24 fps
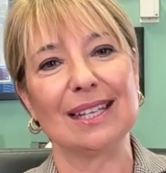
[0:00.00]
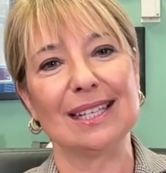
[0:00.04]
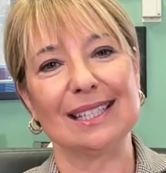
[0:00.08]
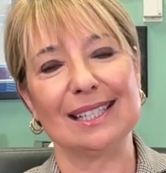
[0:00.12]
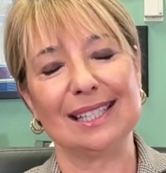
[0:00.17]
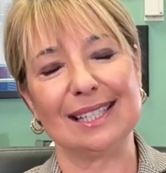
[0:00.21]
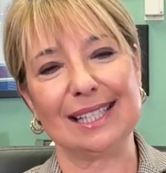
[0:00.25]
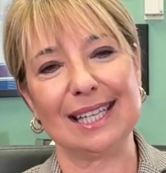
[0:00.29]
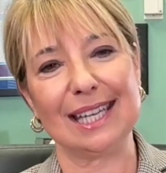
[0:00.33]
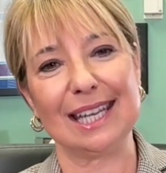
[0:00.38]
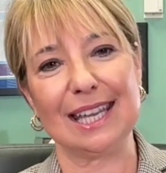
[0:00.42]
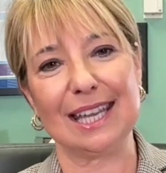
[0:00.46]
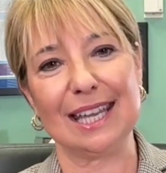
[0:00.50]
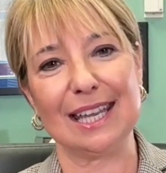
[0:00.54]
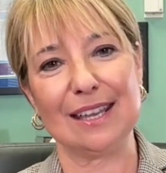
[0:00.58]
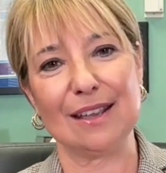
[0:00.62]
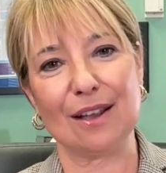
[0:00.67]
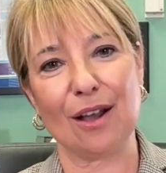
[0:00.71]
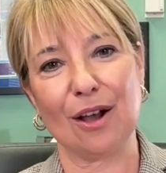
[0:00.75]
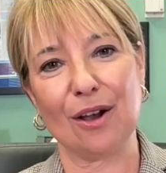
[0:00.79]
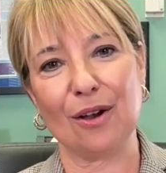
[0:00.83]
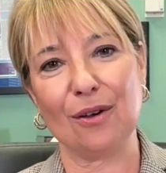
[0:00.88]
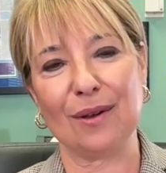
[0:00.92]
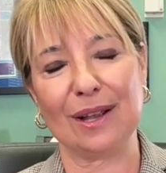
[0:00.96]

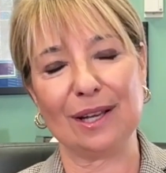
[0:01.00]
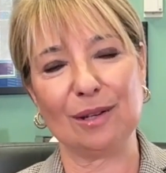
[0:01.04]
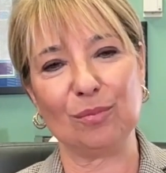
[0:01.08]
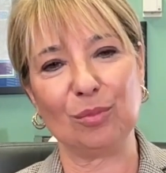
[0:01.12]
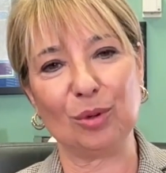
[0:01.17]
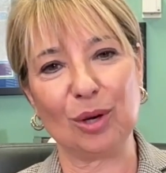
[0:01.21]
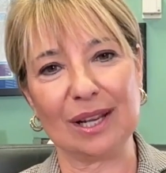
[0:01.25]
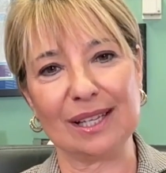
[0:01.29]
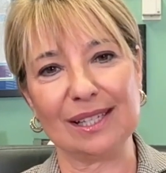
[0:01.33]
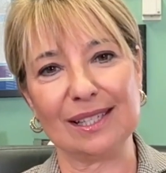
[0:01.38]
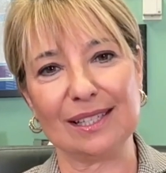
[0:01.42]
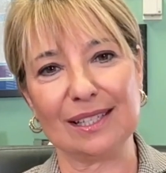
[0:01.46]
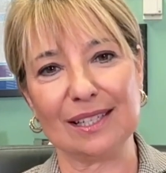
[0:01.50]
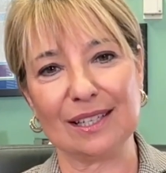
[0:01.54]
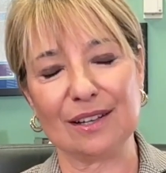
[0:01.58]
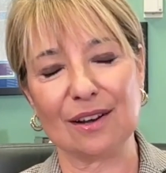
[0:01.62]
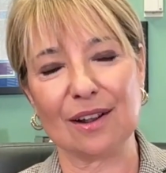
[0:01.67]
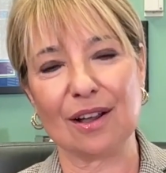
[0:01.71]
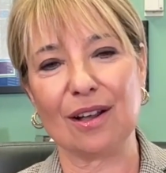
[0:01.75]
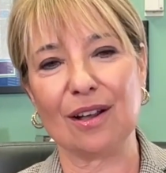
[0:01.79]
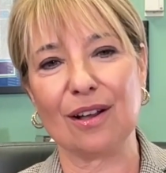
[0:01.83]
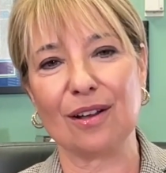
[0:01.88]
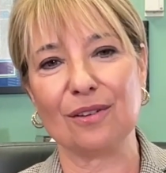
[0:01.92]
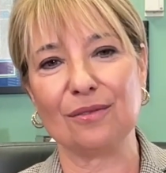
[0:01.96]
CEO and president
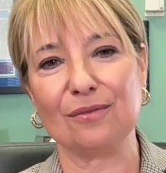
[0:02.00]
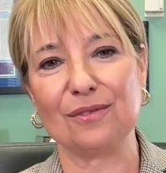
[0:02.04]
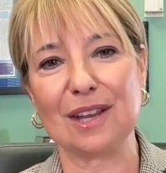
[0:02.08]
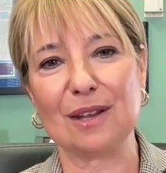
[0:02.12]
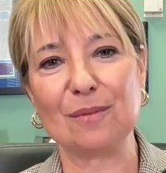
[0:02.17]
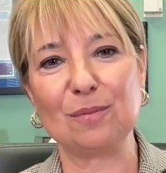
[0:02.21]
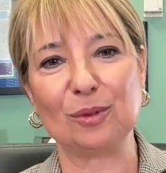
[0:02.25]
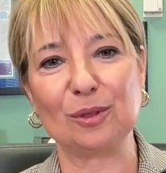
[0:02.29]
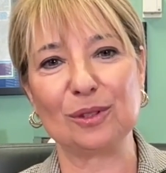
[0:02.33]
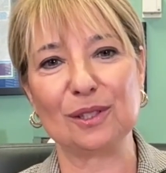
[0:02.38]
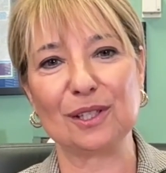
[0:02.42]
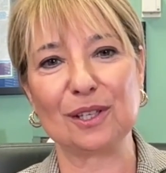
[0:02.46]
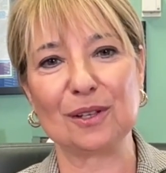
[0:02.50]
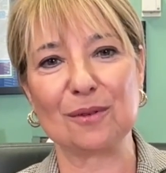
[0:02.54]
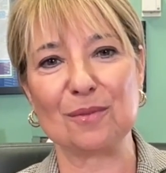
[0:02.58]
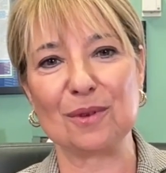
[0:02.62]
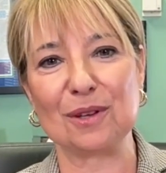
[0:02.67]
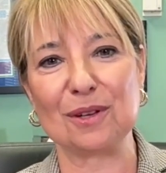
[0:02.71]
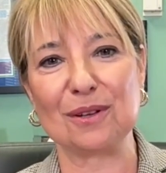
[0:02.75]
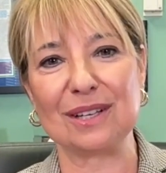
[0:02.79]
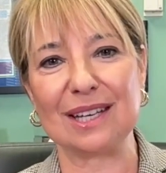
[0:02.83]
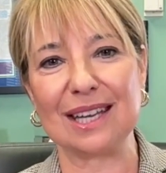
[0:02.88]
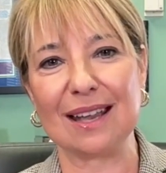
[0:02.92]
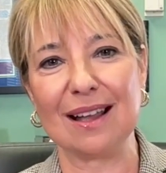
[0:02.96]
of Naples
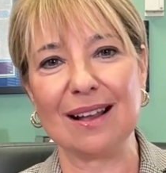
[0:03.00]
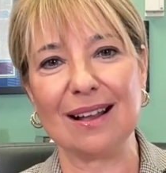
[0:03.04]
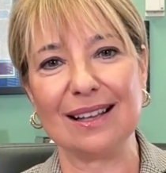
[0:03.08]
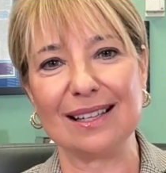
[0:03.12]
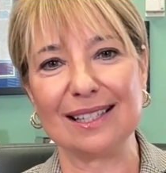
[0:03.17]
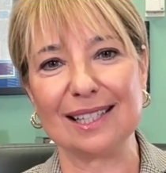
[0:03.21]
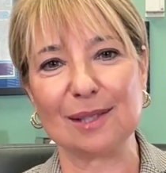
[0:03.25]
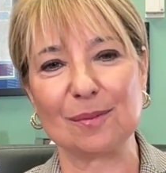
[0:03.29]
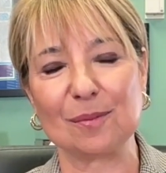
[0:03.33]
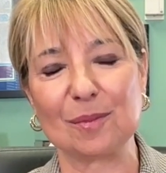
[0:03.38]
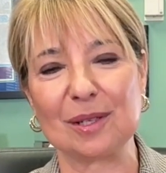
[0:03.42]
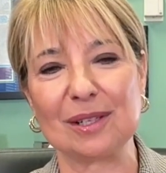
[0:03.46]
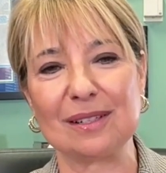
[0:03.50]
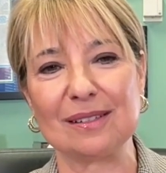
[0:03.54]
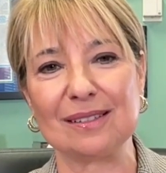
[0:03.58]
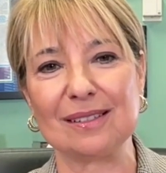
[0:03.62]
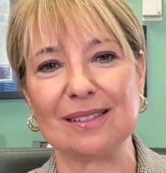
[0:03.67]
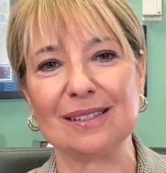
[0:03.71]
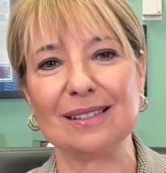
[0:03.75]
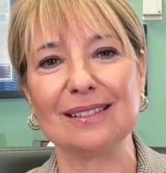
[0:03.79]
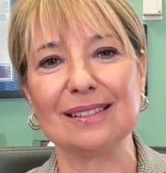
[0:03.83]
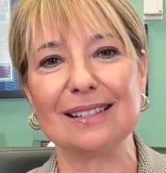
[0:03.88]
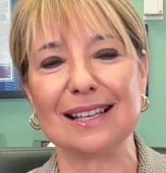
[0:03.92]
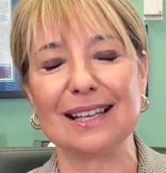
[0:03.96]
Community
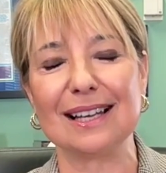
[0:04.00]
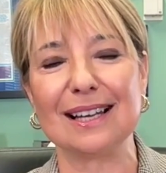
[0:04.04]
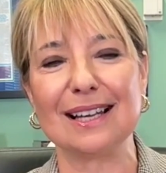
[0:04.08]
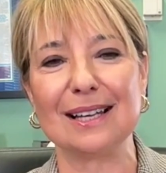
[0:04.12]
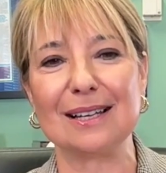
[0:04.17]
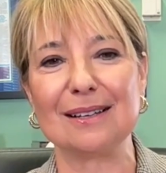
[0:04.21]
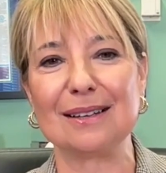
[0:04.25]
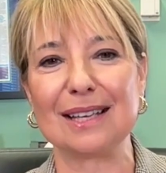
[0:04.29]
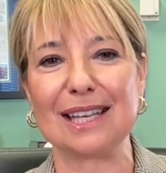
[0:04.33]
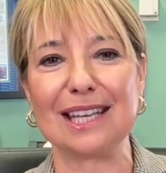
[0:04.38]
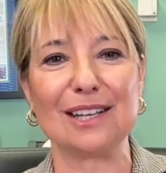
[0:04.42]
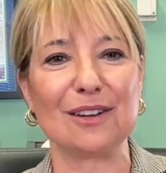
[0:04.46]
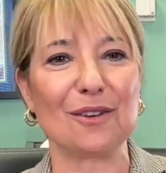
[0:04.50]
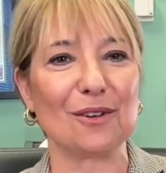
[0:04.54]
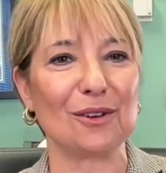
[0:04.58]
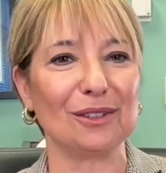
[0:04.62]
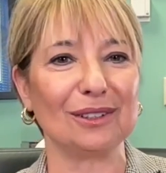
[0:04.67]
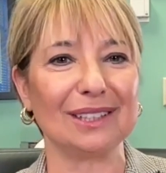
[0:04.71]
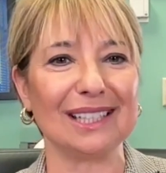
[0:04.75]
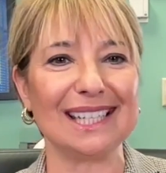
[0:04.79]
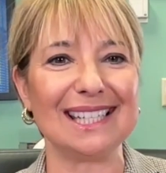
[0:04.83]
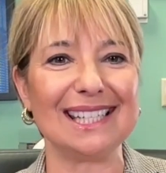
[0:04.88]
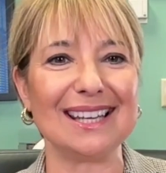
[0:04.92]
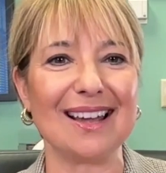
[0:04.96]
Hospital in
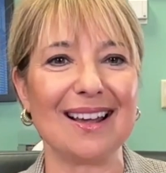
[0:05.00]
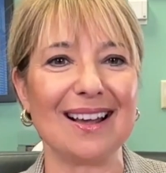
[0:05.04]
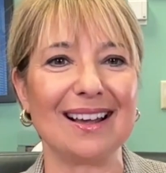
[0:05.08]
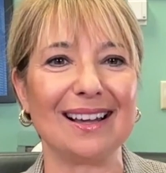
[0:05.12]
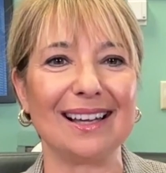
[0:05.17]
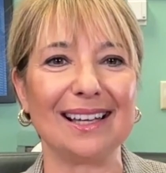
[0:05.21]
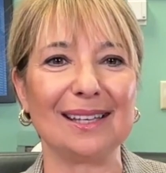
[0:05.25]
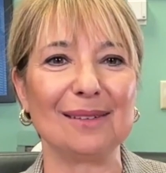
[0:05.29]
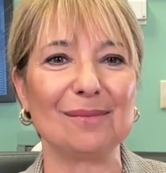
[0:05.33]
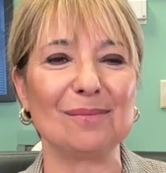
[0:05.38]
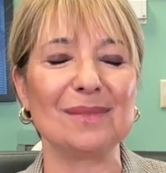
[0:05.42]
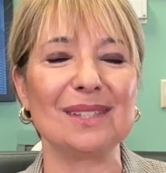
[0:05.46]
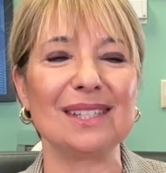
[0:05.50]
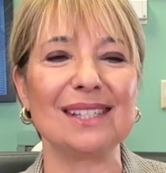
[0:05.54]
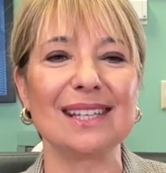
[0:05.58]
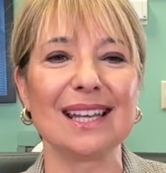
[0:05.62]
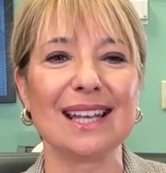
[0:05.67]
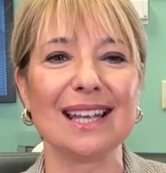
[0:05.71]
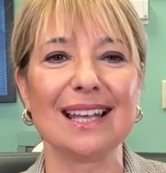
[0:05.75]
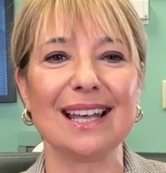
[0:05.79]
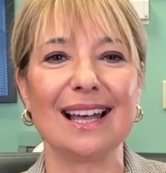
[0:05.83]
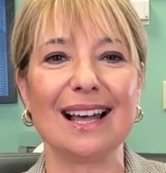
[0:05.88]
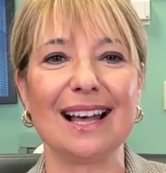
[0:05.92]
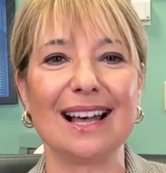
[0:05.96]
early times.
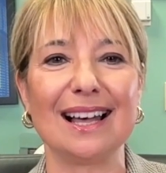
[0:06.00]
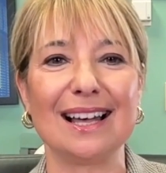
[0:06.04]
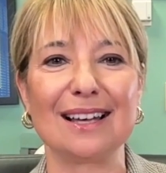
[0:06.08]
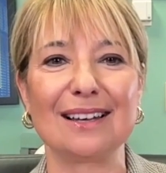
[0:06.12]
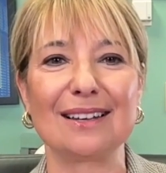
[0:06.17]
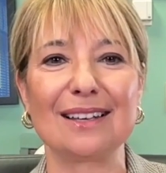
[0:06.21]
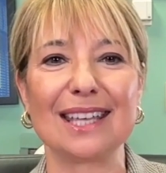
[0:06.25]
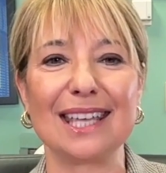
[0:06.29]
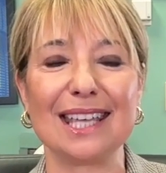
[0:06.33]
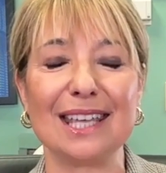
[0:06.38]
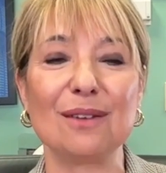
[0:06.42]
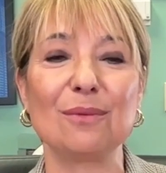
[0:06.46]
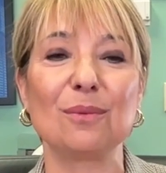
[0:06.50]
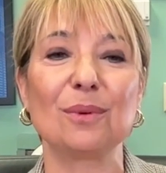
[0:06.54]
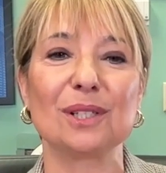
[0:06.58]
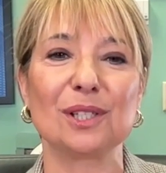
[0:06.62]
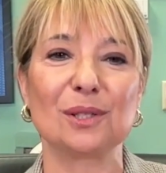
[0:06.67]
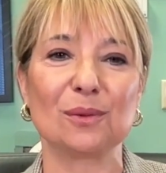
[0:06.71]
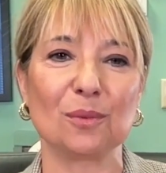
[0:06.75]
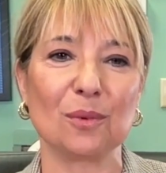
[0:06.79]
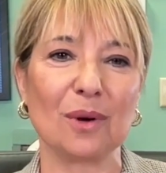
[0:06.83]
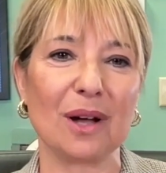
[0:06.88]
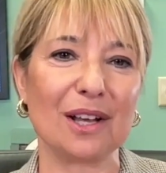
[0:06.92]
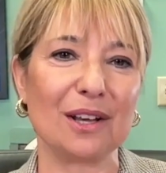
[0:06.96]
He
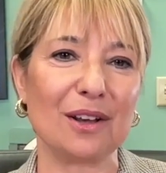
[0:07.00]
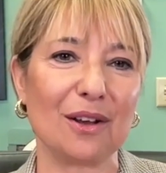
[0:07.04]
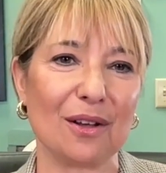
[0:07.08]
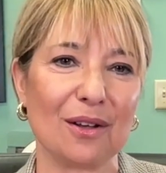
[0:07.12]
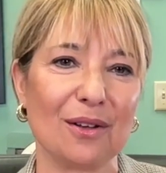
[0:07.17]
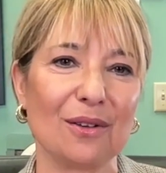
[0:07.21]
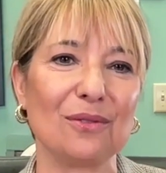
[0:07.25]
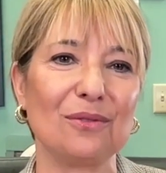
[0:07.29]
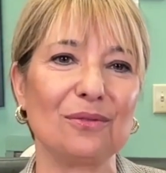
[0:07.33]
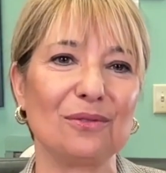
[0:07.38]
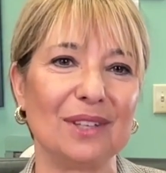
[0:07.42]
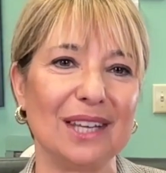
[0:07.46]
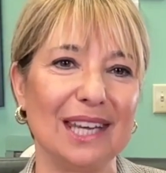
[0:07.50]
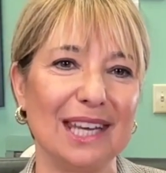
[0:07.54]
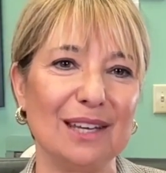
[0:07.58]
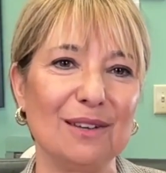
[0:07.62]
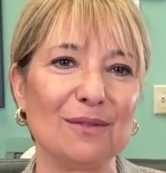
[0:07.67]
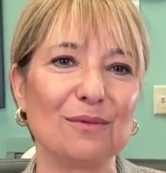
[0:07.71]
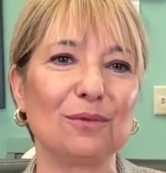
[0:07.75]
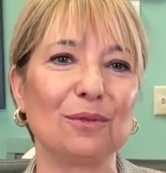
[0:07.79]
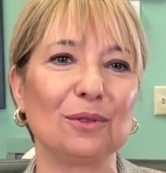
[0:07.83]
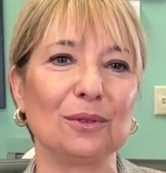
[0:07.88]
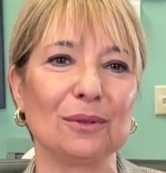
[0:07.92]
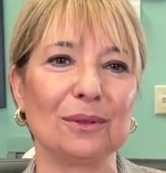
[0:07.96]
was one of the
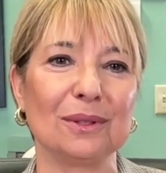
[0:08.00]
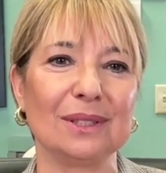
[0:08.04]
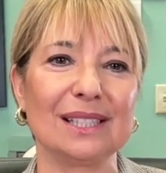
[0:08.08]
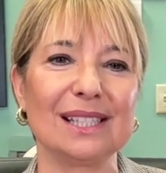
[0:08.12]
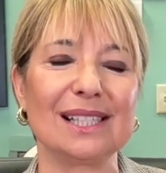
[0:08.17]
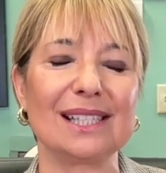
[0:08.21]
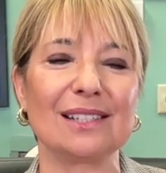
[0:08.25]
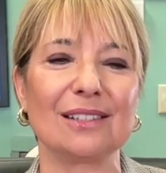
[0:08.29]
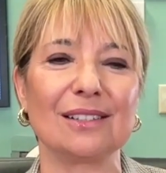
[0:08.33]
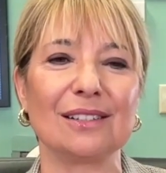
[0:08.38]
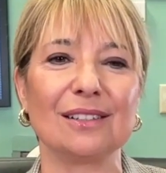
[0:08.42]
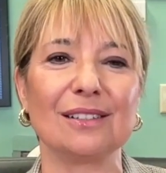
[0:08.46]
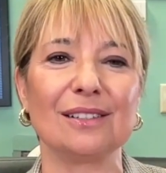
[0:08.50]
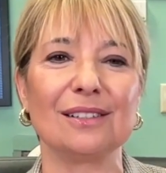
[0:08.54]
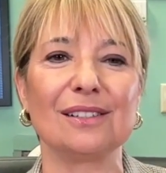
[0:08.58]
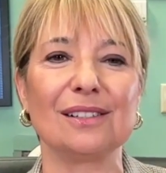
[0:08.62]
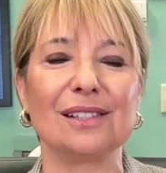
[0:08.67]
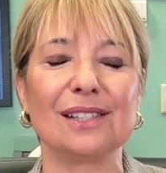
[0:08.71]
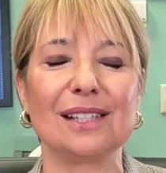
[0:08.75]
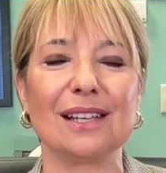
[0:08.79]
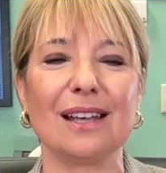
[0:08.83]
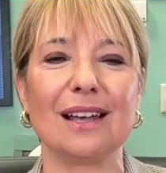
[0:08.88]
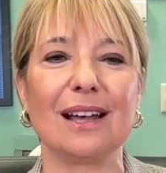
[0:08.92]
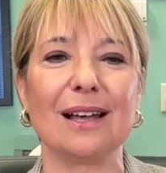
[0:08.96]

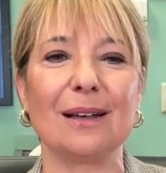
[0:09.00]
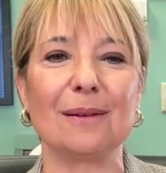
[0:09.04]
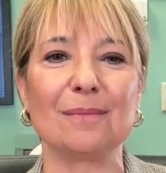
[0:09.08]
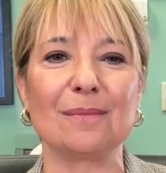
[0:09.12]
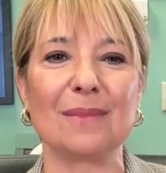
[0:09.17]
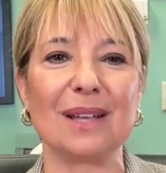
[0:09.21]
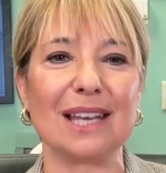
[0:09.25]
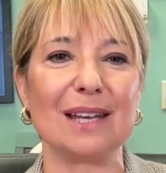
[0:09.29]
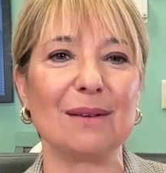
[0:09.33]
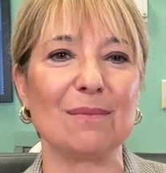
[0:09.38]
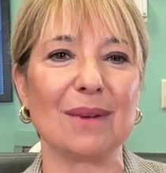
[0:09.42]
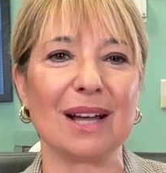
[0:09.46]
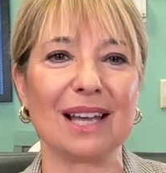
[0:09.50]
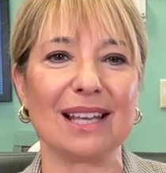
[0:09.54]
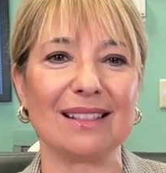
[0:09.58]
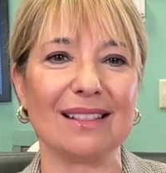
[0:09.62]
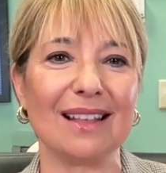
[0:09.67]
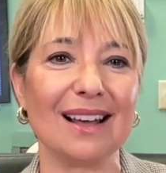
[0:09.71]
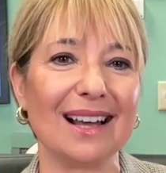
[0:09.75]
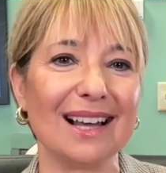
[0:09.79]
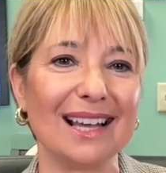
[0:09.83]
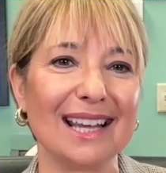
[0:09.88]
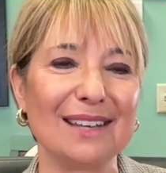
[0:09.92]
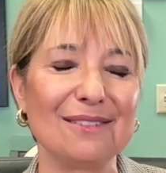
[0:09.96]
influencers in my
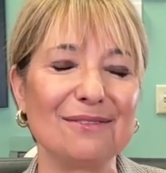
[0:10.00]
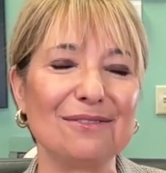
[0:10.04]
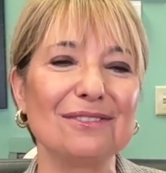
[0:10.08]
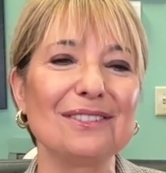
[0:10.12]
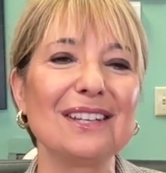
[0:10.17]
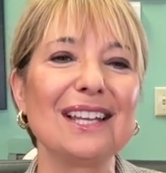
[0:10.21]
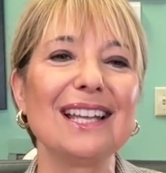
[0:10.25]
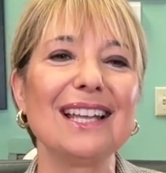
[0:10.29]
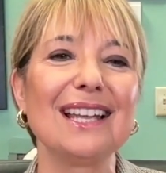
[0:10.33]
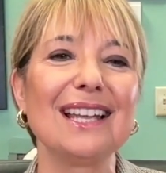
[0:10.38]
life.